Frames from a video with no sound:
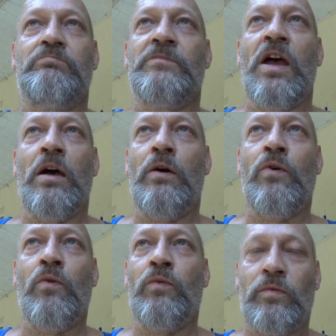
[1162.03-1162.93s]

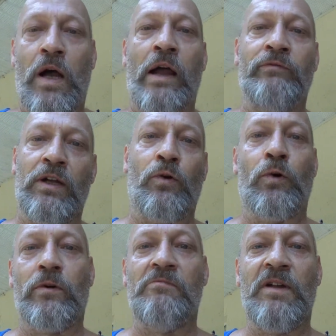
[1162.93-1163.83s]
No, I
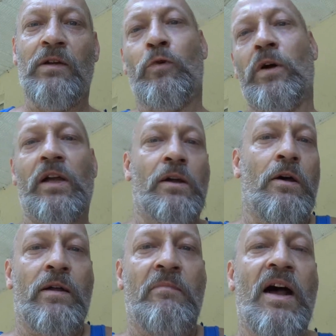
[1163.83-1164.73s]
recorded me working
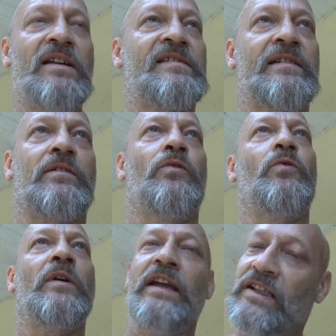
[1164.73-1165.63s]
on a
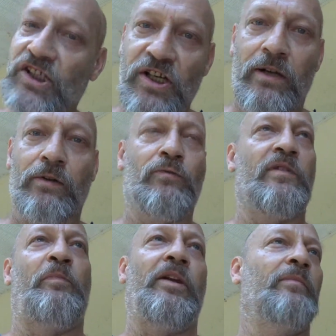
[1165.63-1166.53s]
bicycle and shared it
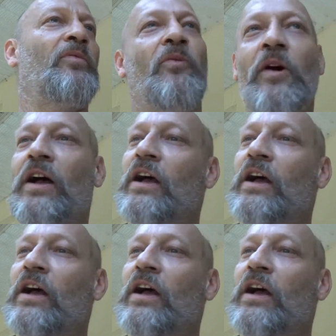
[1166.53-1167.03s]
with people.